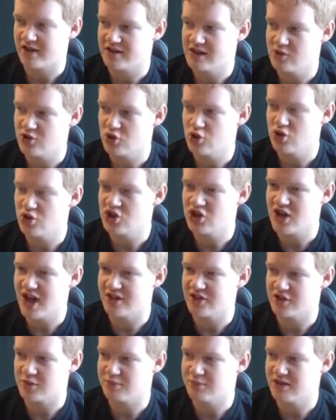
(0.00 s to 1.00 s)
Because that was a good
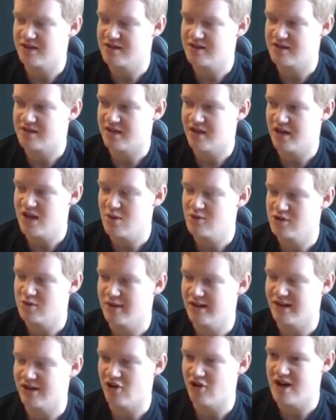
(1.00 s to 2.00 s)
chance, but he was
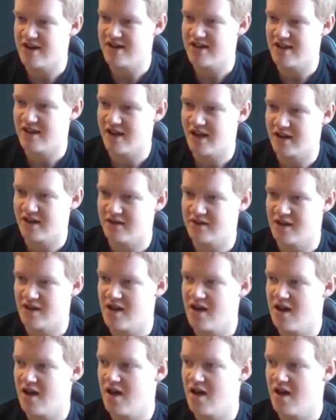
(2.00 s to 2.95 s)
a bit greedy in the end.